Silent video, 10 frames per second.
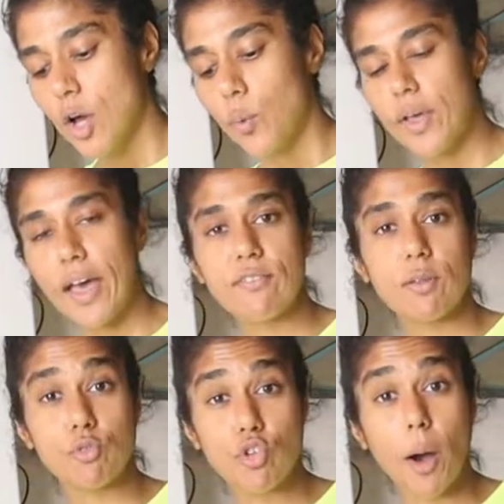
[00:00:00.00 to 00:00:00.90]
We have
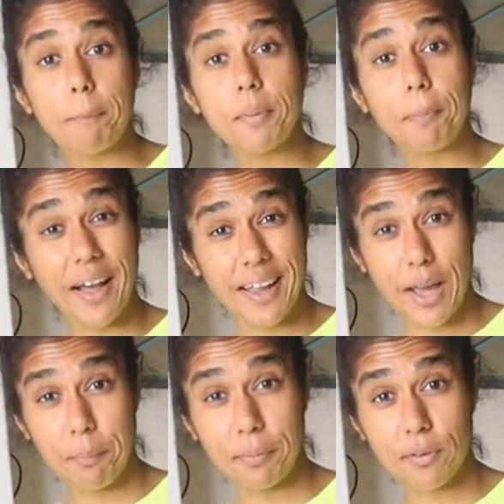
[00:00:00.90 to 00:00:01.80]
some chopped
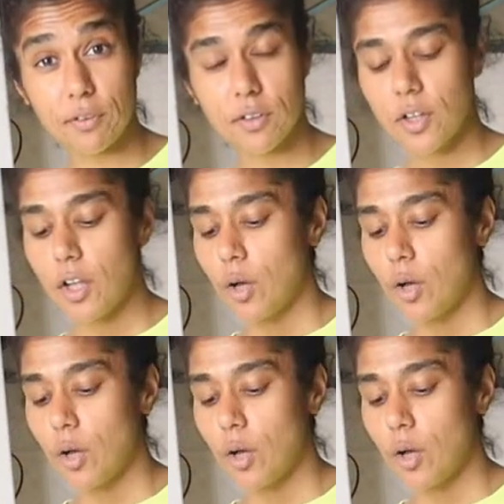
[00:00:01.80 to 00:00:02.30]
pineapple,